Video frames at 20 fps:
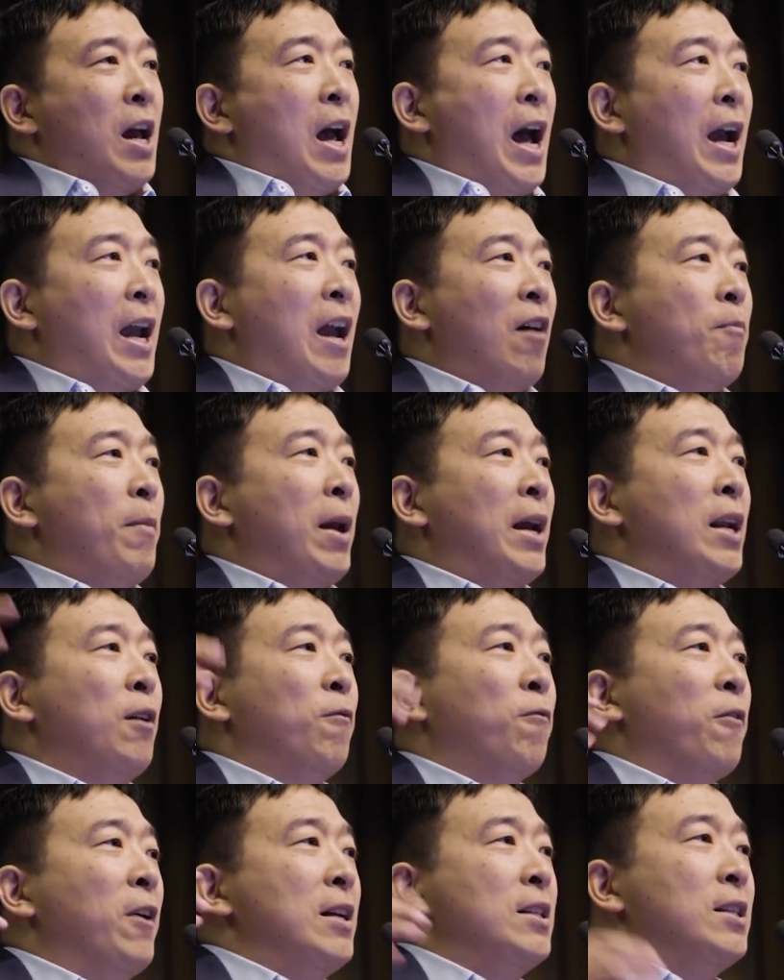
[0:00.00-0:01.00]
I have many
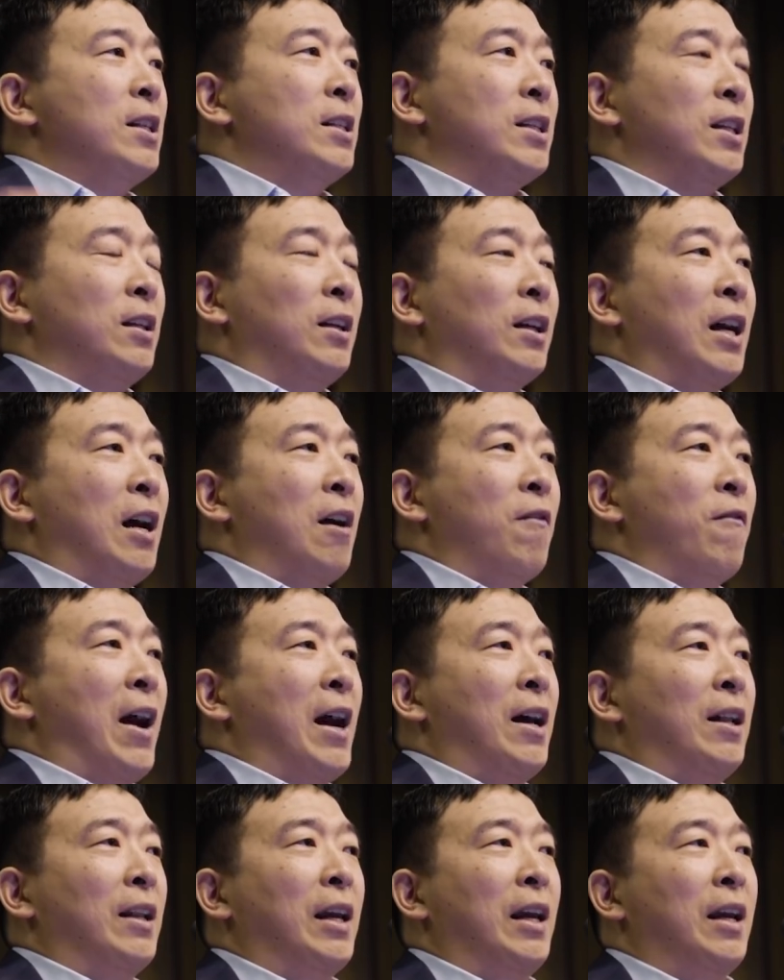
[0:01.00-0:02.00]
friends in Silicon
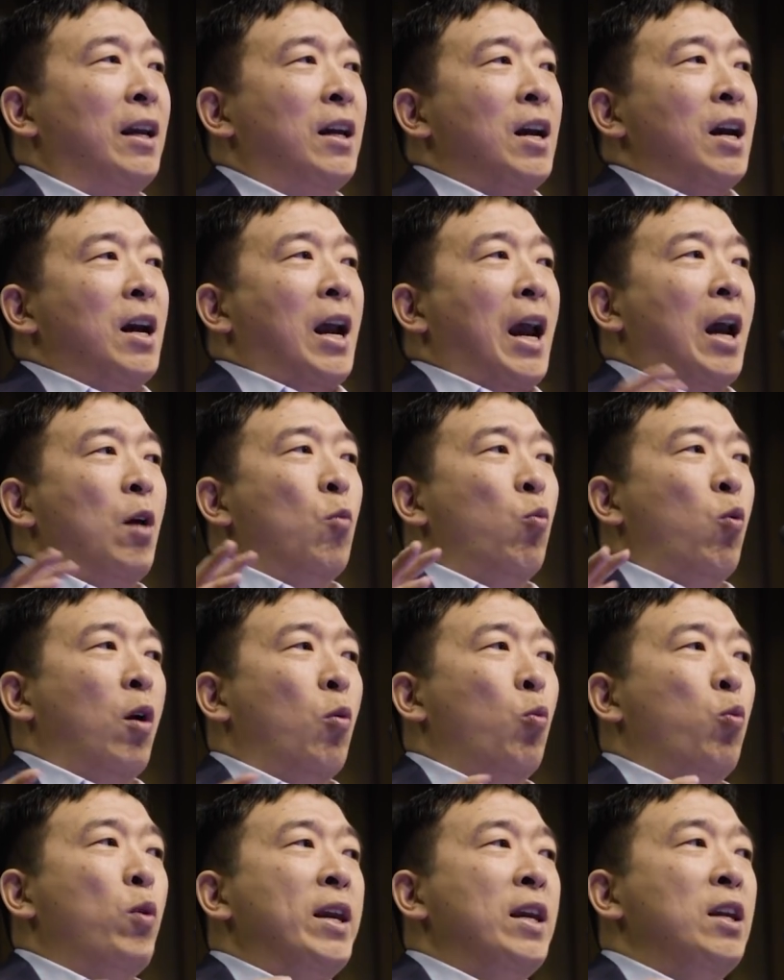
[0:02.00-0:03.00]
Valley, and
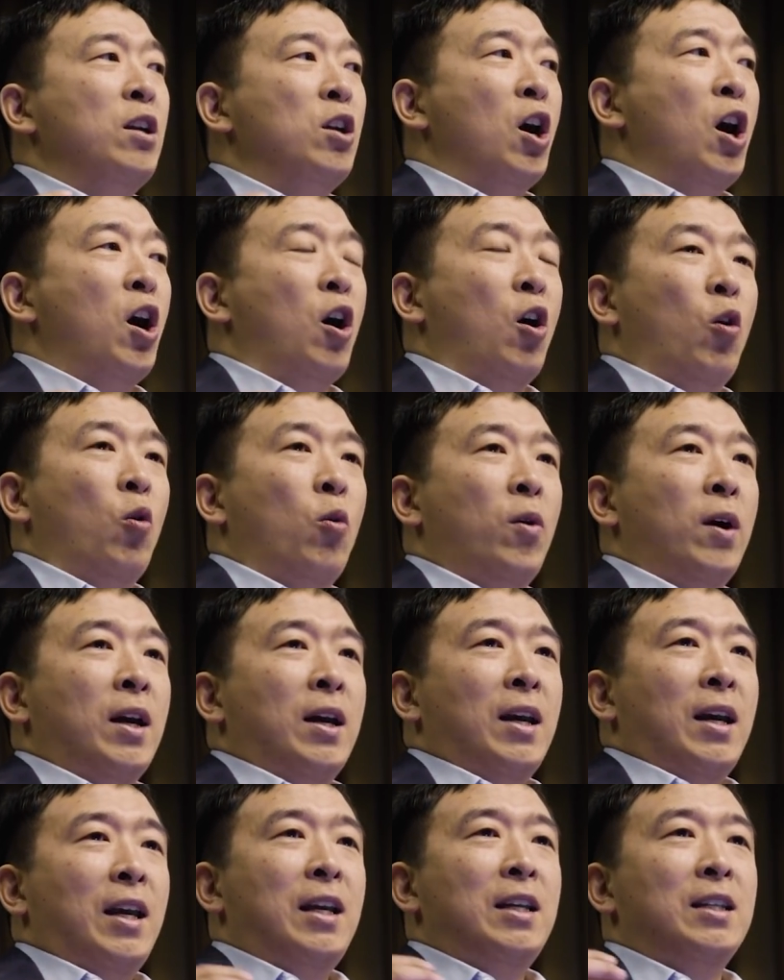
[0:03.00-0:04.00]
what we know
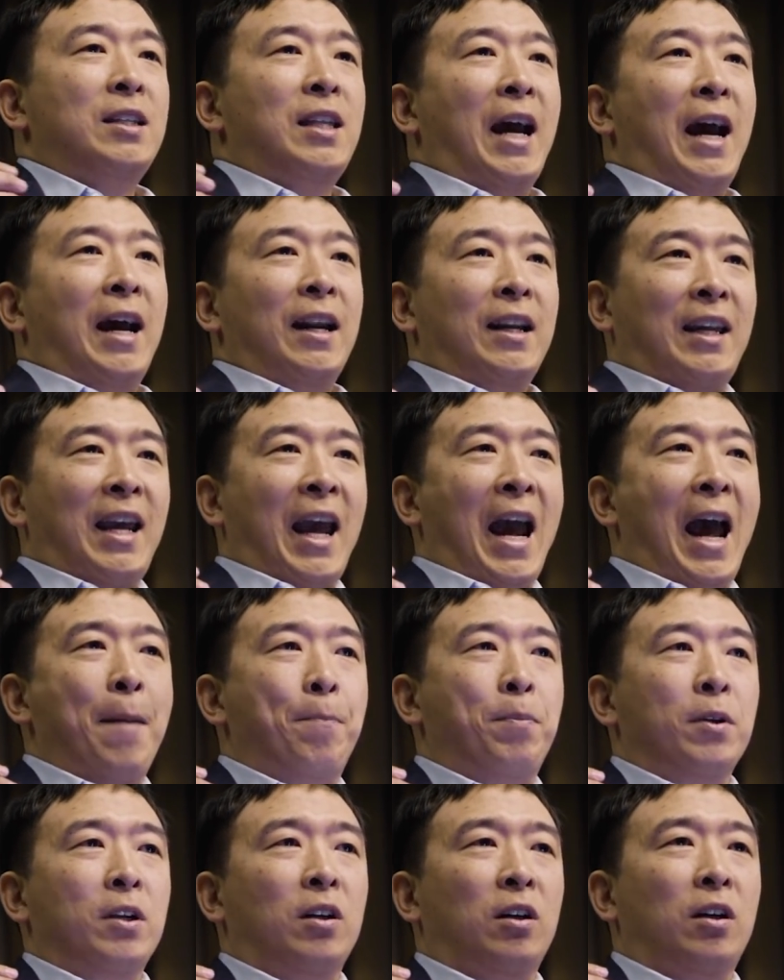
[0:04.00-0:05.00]
is that
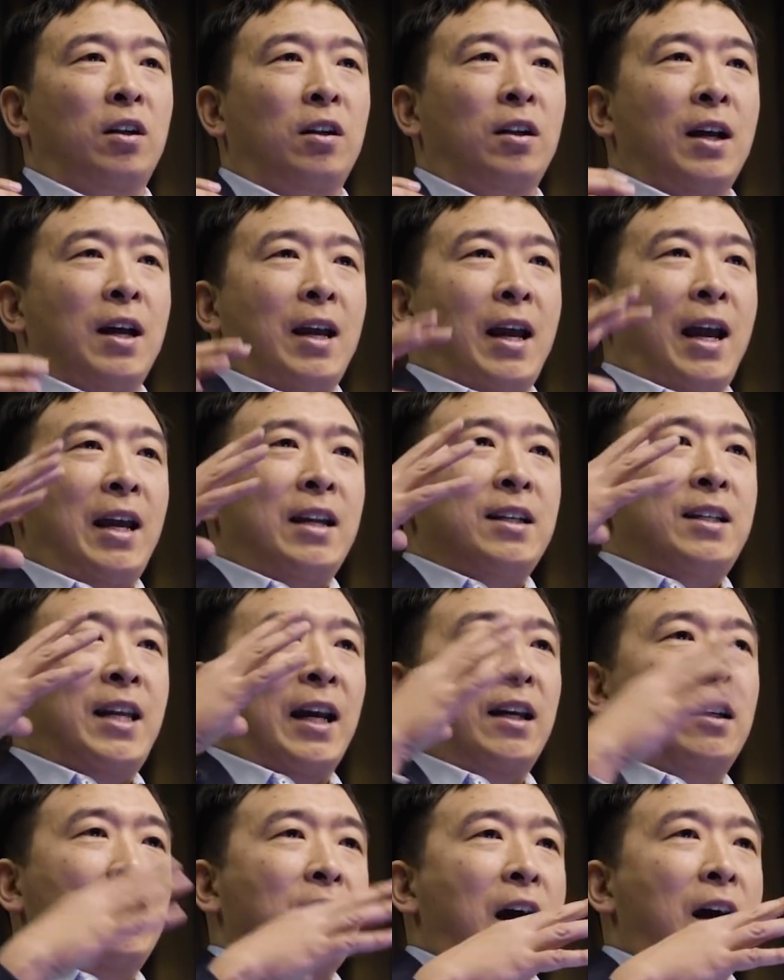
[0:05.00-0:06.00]
capital and
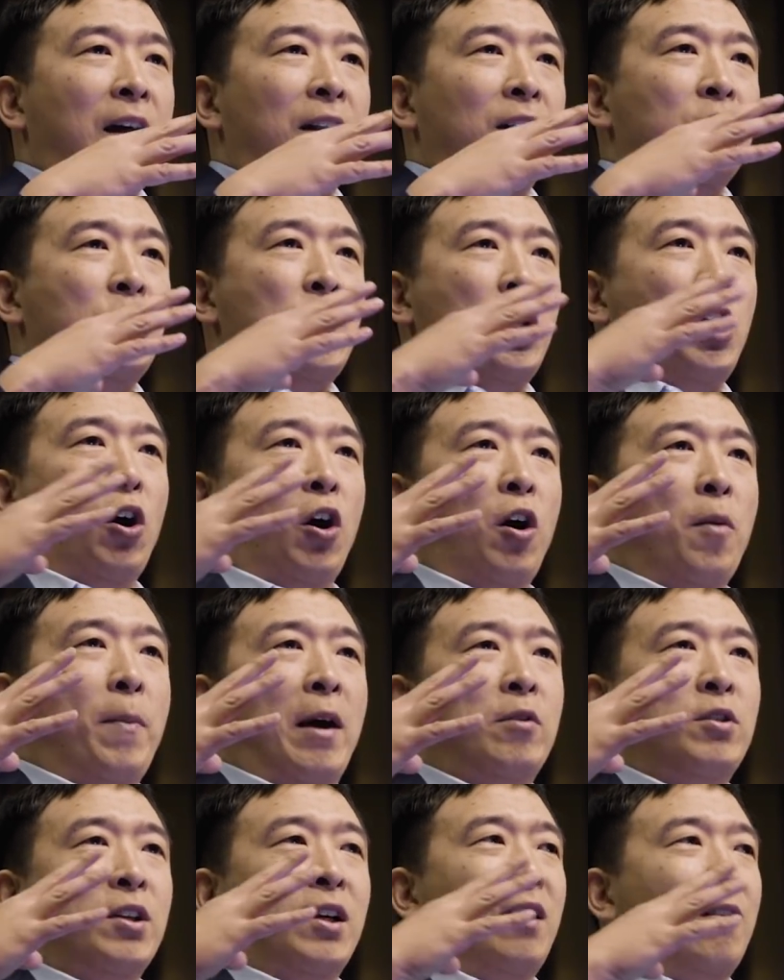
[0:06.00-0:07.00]
technology are
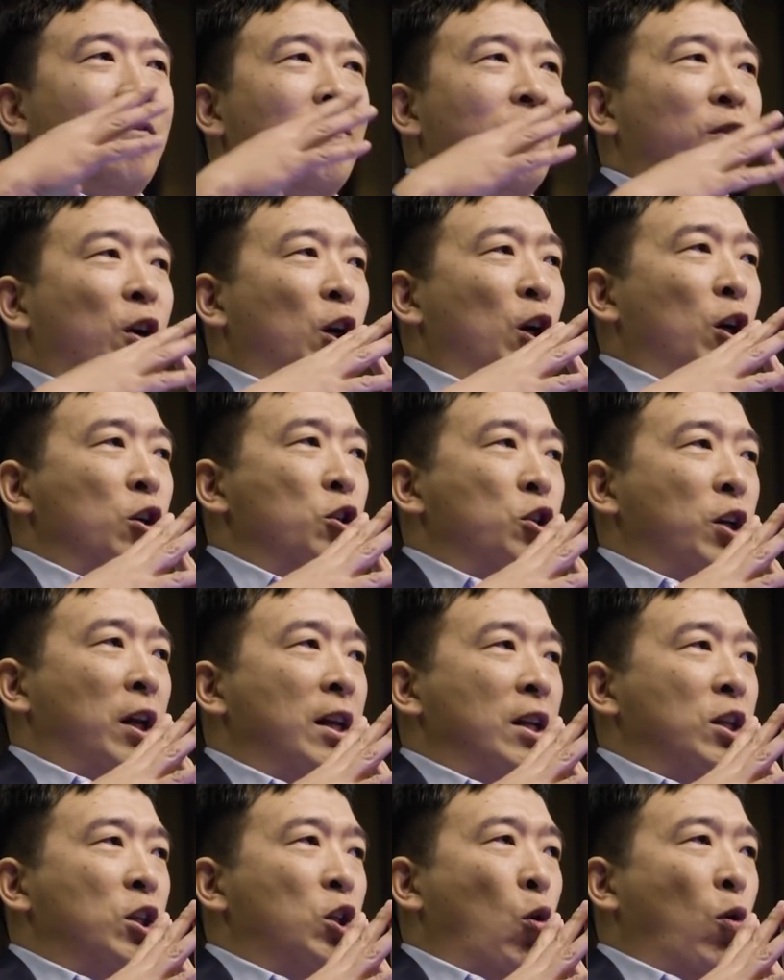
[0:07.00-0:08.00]
about to converge
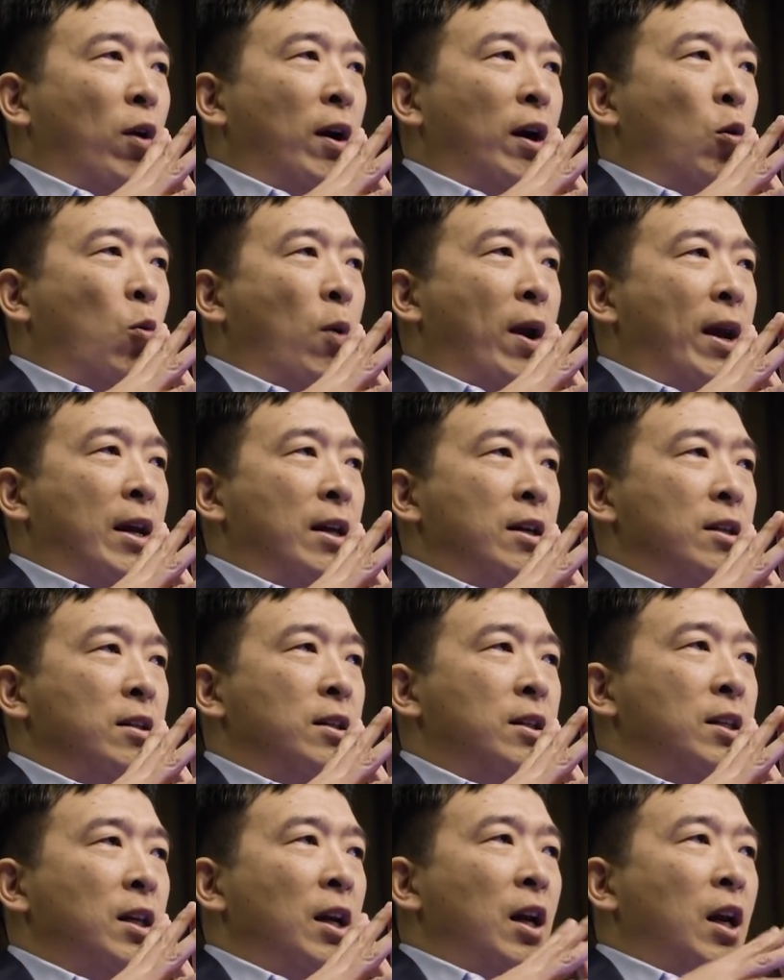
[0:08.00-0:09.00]
in historic
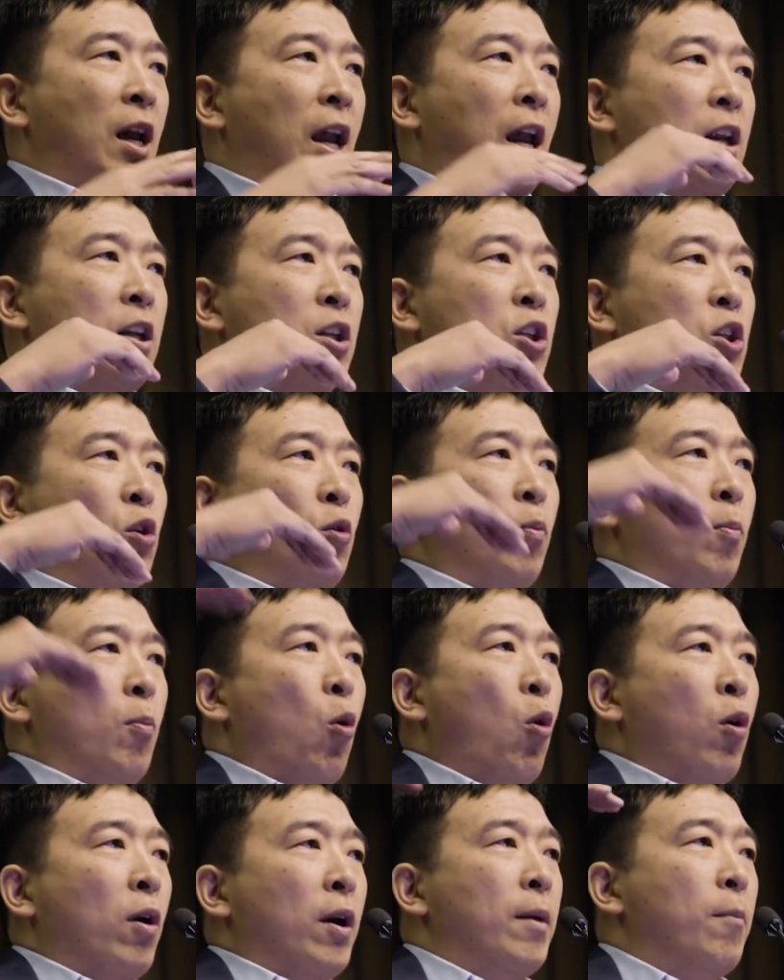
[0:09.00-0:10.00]
ways and assume
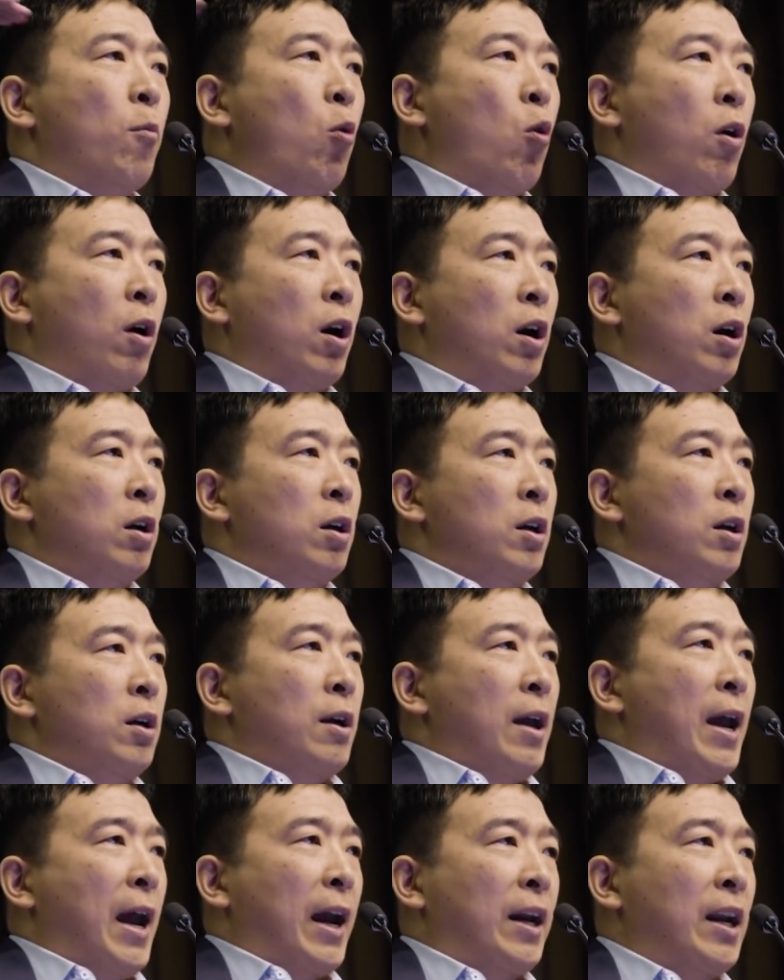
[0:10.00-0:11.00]
more and more
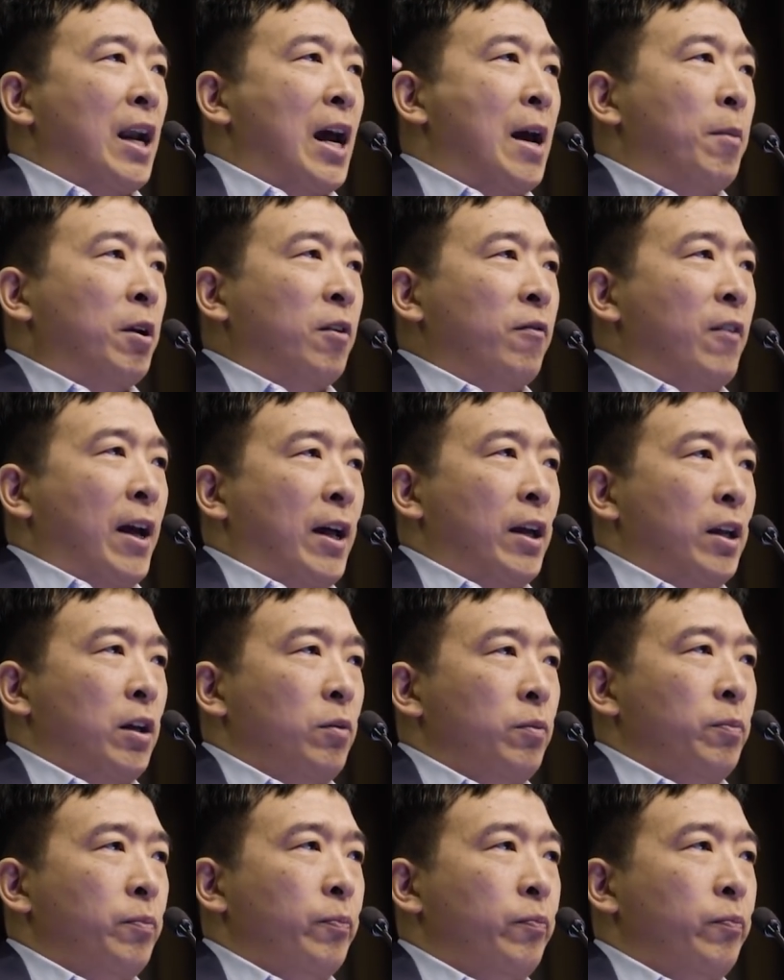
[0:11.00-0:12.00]
economic value.